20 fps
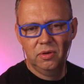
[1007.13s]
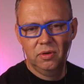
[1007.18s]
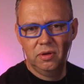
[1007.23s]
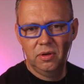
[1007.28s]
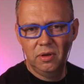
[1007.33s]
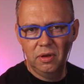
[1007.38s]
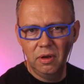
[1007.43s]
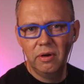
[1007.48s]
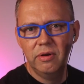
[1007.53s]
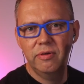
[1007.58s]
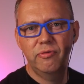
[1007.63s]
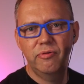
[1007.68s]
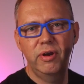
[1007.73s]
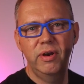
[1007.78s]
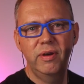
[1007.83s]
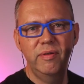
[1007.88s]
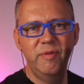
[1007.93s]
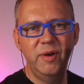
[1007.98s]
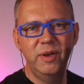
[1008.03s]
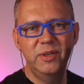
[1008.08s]
A lot of great
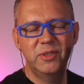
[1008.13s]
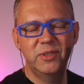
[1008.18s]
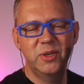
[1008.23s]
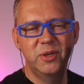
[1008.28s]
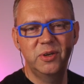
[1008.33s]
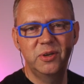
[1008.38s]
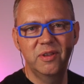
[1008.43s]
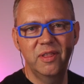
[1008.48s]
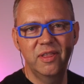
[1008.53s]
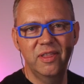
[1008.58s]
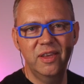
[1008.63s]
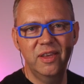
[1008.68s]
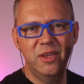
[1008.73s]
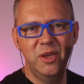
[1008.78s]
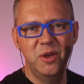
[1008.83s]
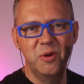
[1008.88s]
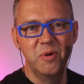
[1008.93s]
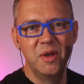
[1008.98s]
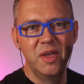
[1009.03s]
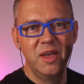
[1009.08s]
advice there. Thank
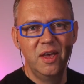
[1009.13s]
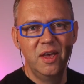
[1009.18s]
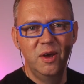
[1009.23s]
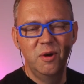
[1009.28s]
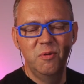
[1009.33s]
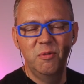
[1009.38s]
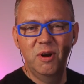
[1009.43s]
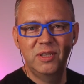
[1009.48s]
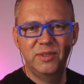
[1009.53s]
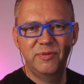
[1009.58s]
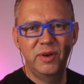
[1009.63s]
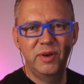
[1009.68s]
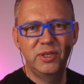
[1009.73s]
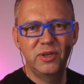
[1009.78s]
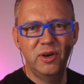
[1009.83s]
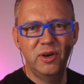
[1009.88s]
you. Well, let's finish